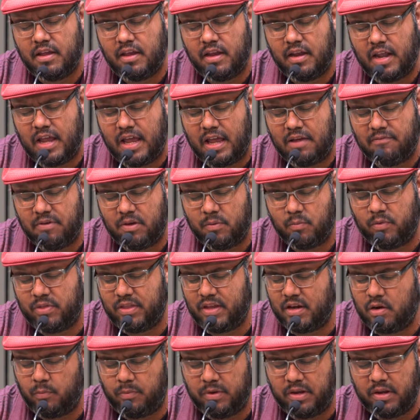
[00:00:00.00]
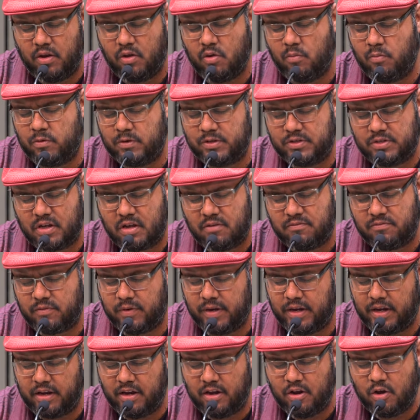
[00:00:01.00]
in heaven when there will be no more
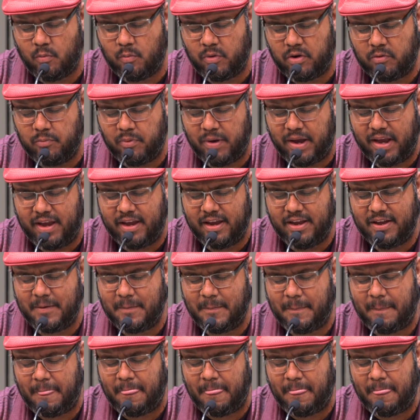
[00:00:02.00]
suffering and no more pain.